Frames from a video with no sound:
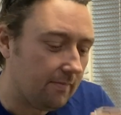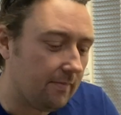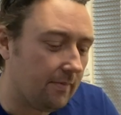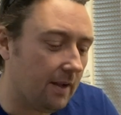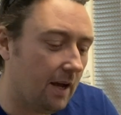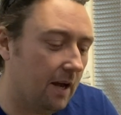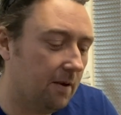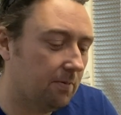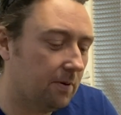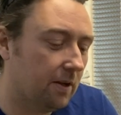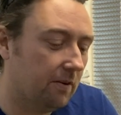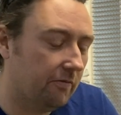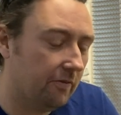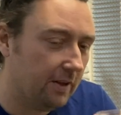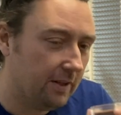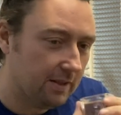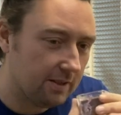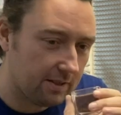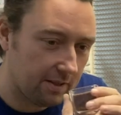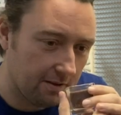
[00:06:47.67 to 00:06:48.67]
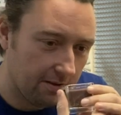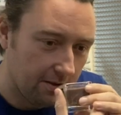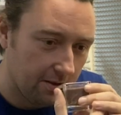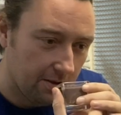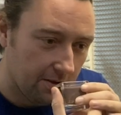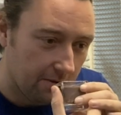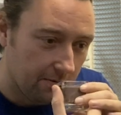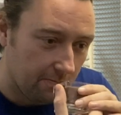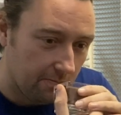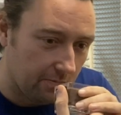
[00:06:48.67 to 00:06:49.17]
I'm convinced
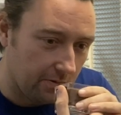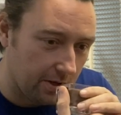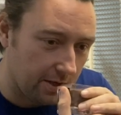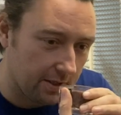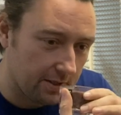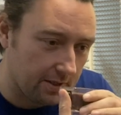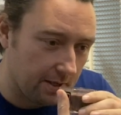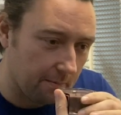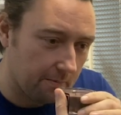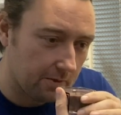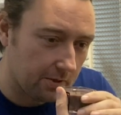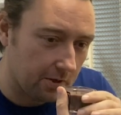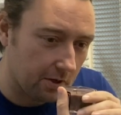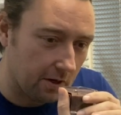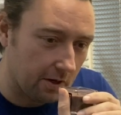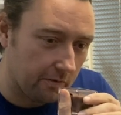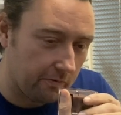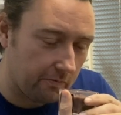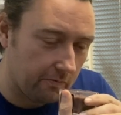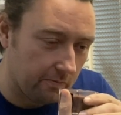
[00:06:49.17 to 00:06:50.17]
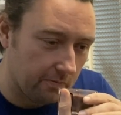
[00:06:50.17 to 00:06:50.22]
there is some sort of